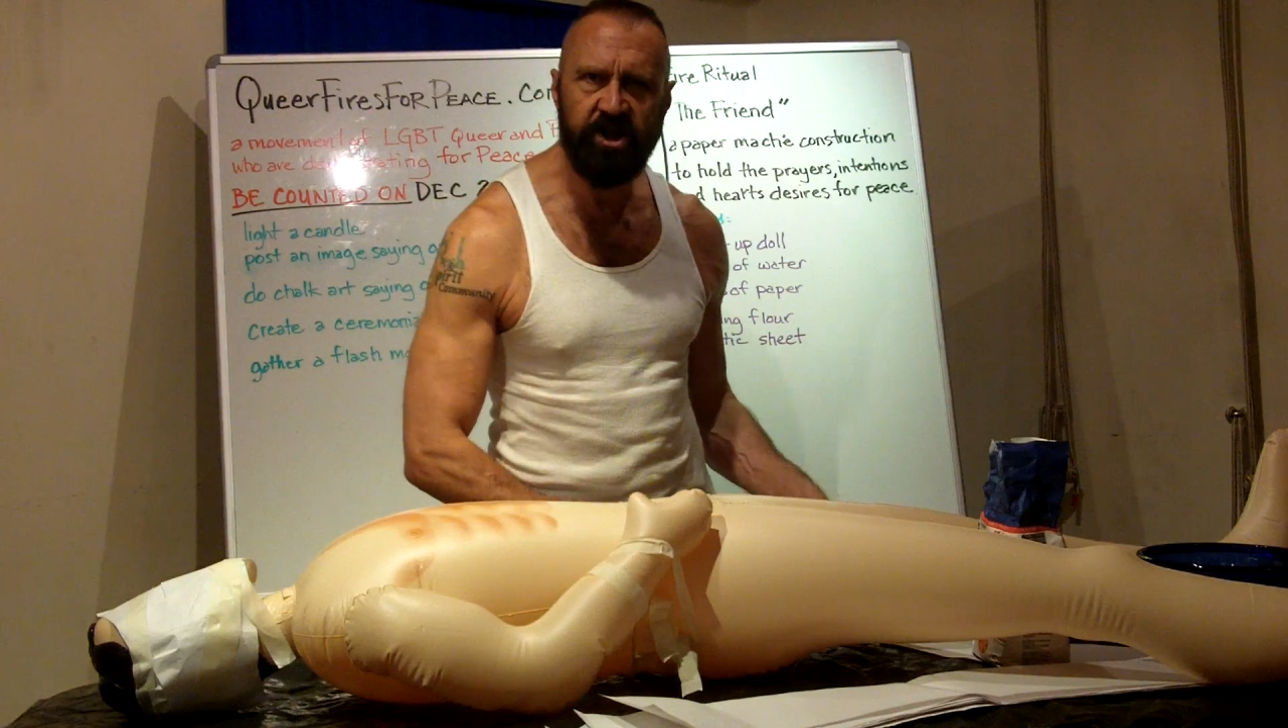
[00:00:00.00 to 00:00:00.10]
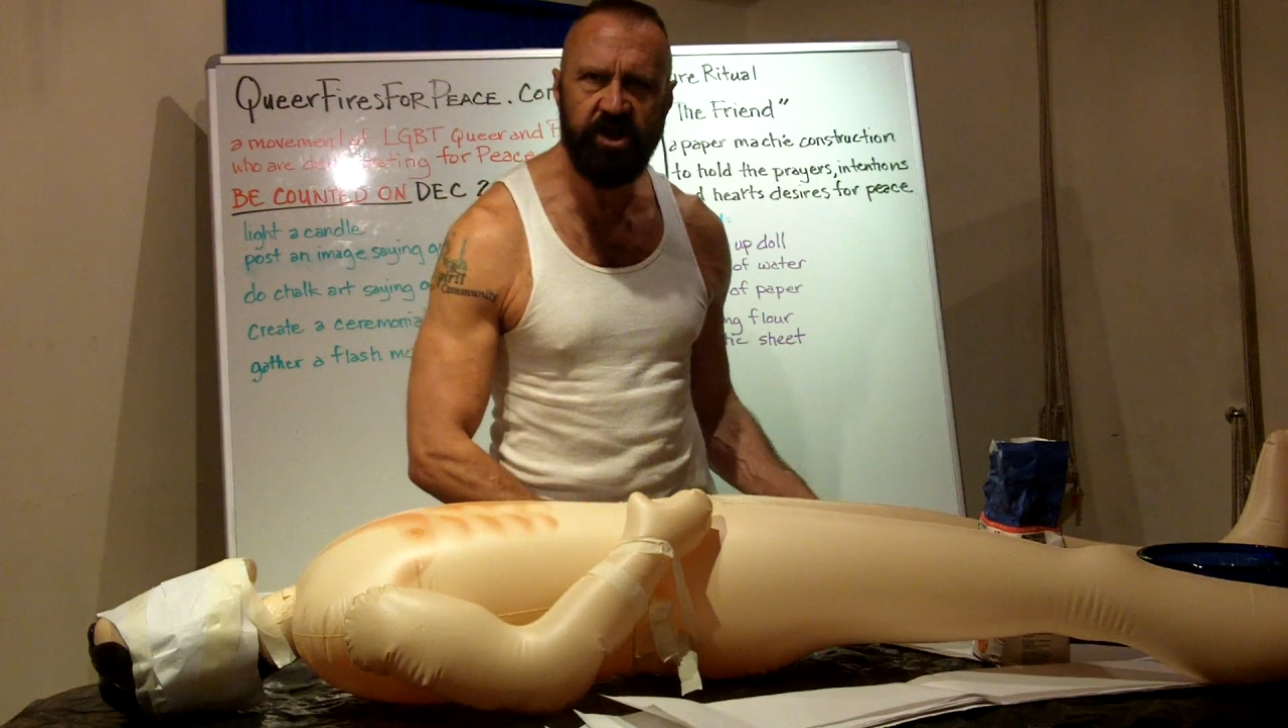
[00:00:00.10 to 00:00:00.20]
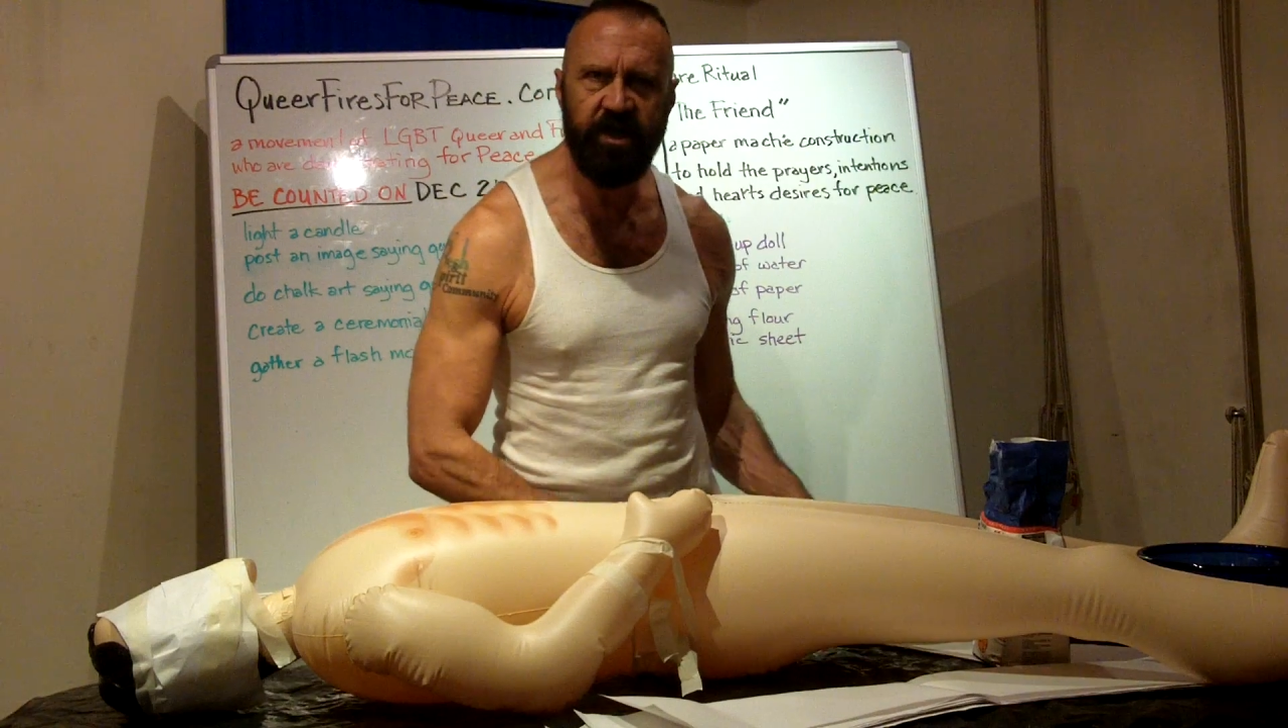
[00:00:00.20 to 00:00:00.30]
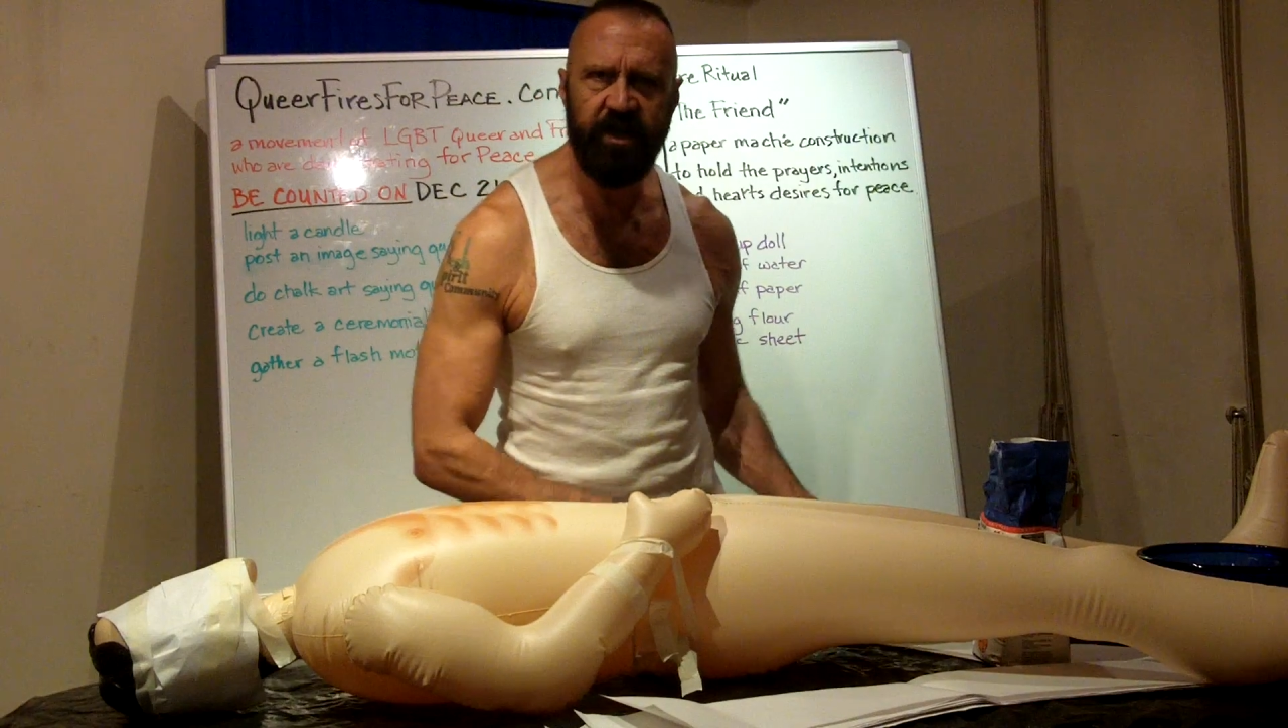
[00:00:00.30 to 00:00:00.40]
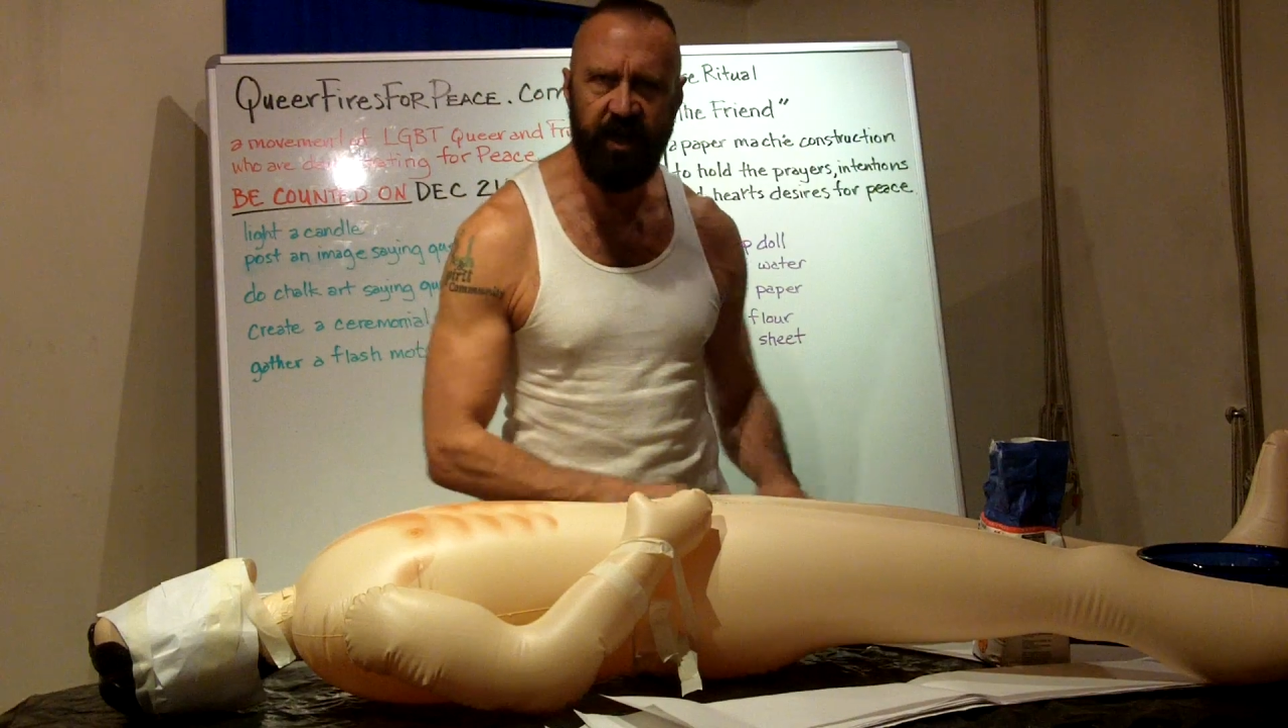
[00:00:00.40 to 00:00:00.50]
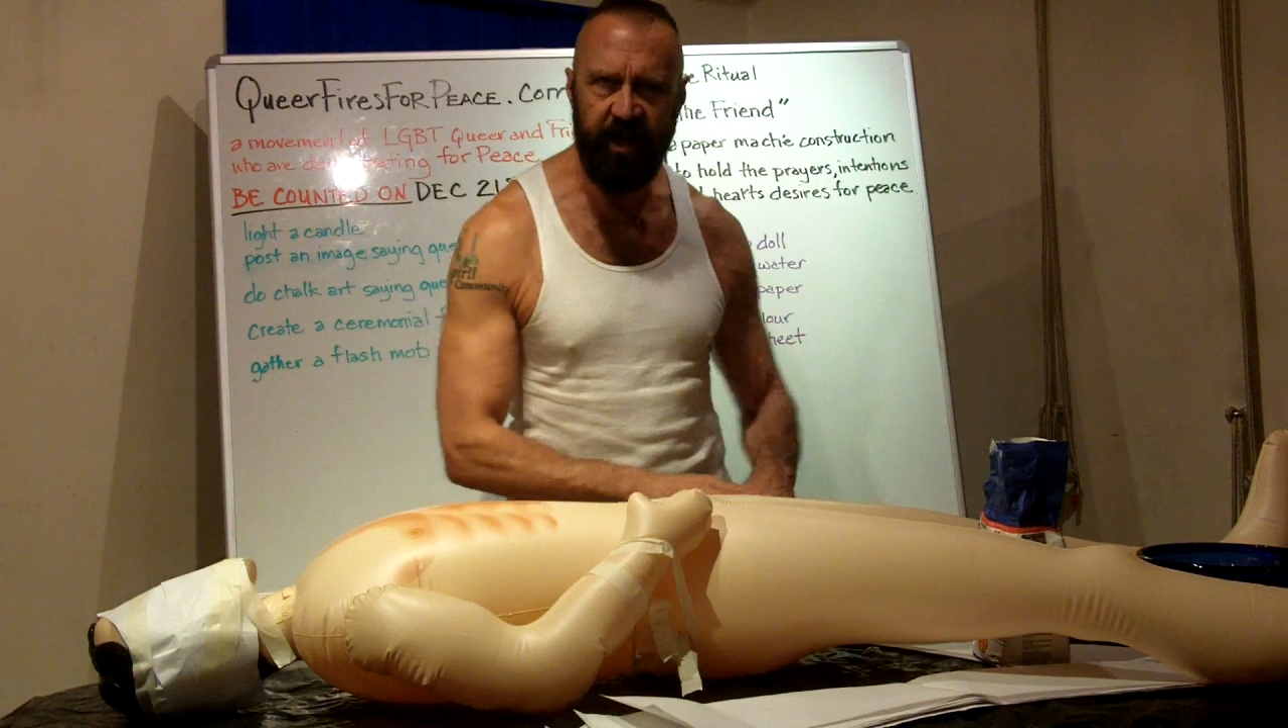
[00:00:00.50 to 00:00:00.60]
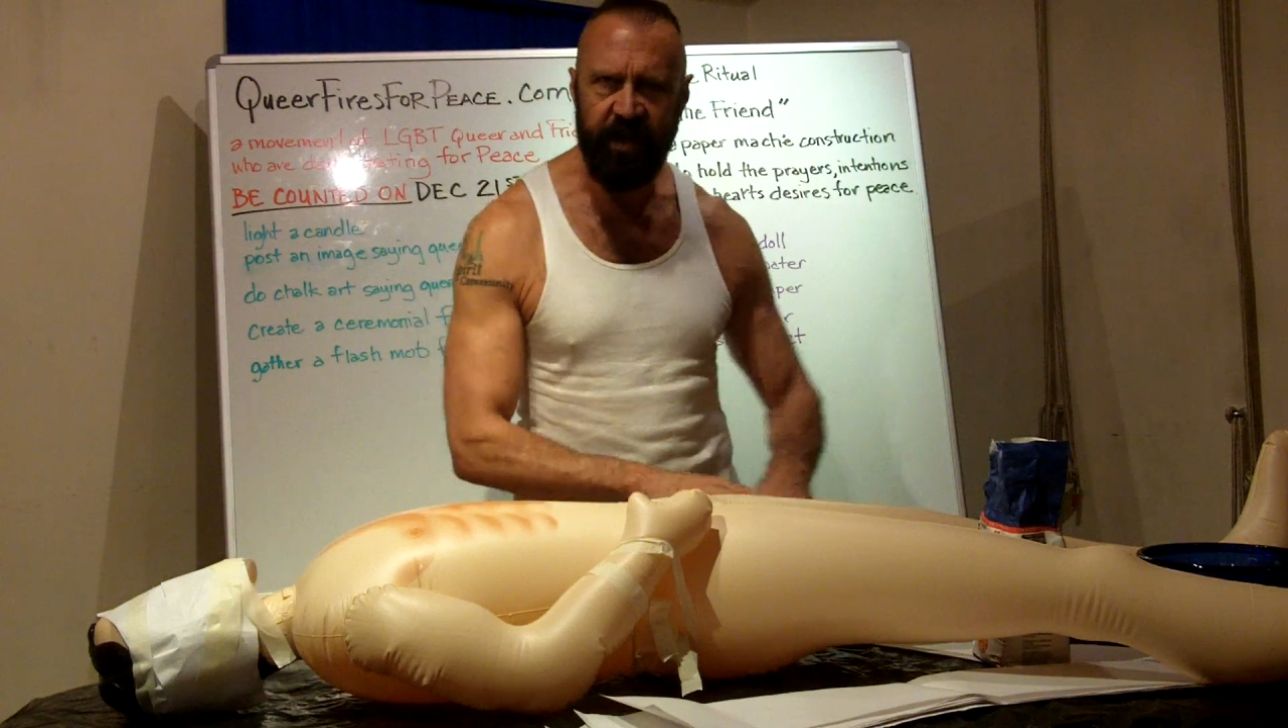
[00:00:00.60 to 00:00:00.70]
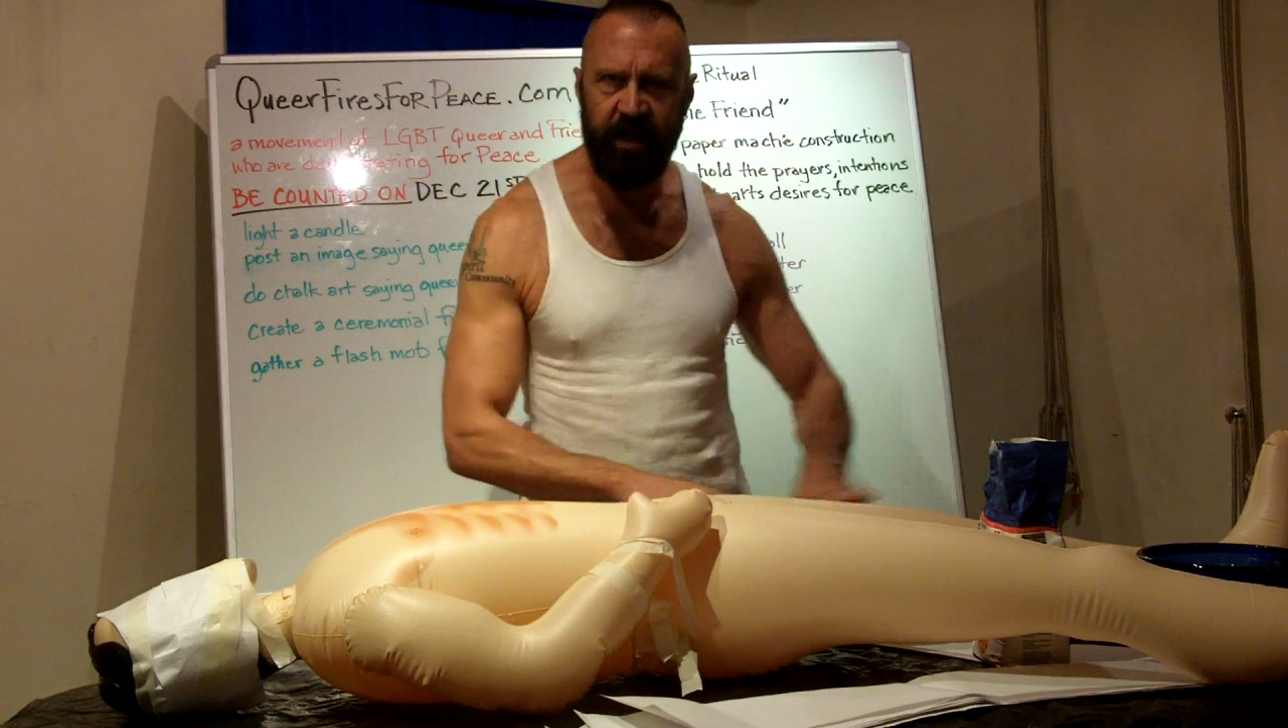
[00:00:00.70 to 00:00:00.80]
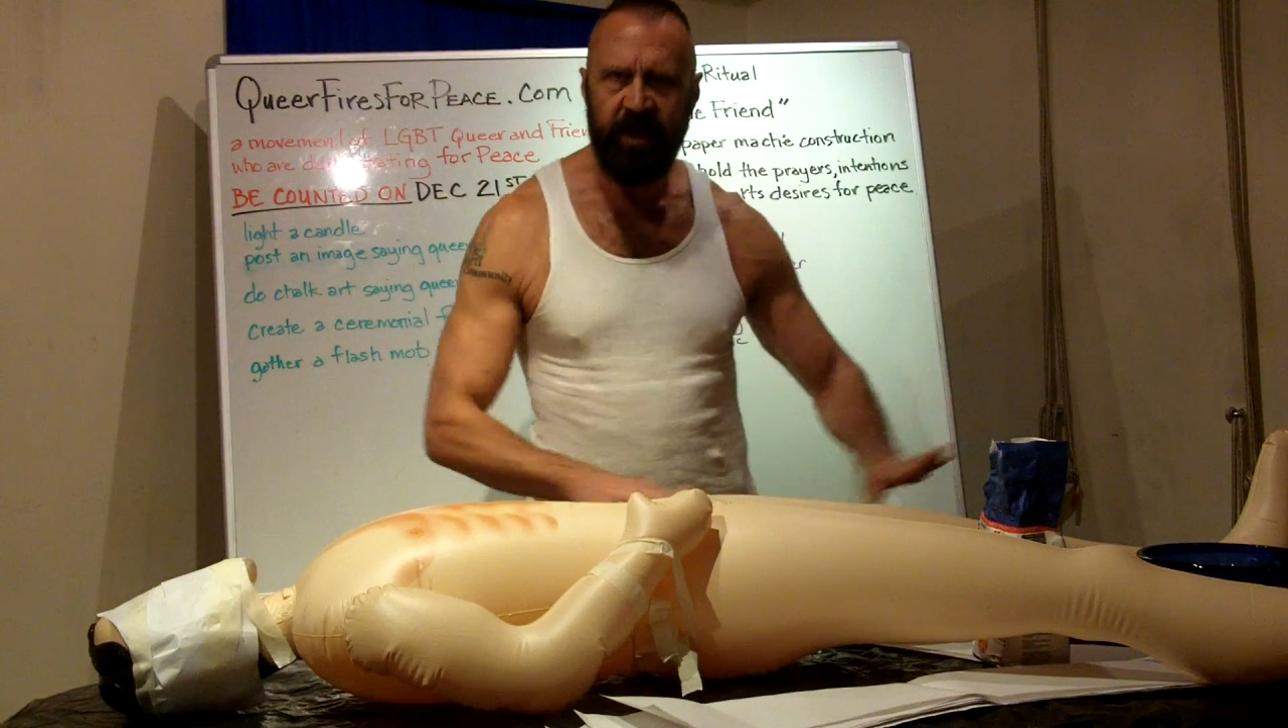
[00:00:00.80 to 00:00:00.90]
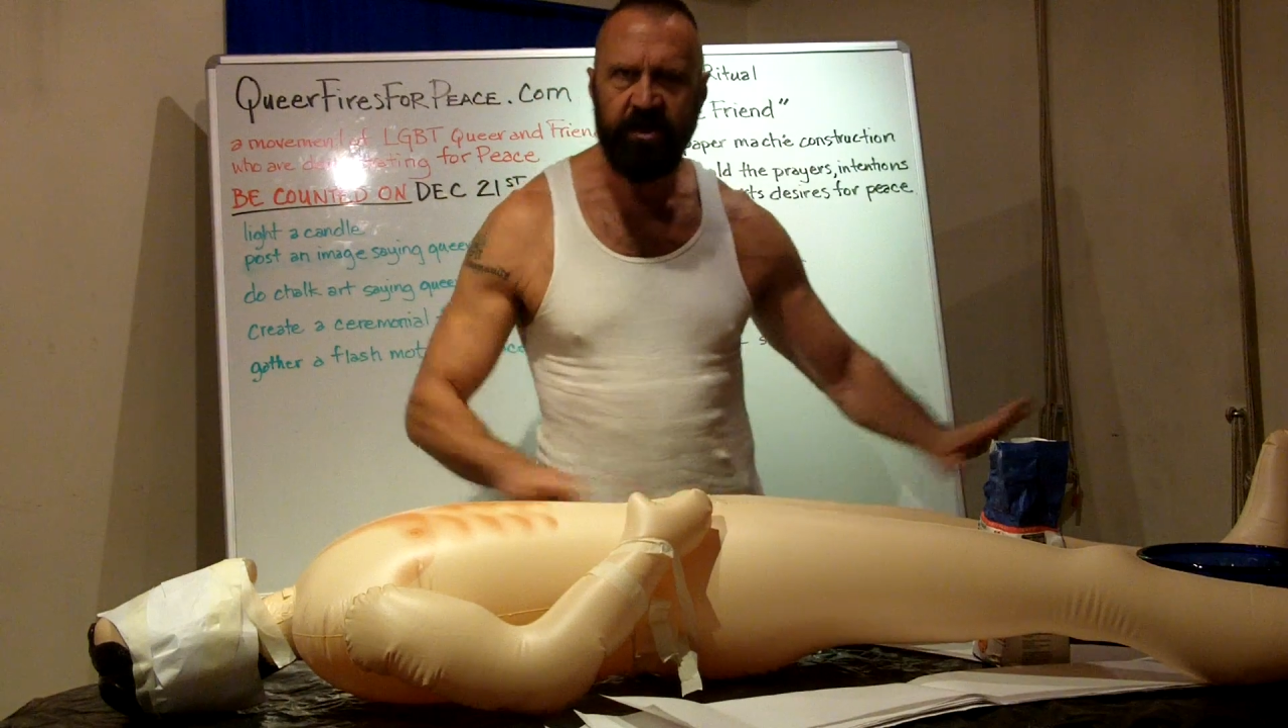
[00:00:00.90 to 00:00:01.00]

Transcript: sheeting,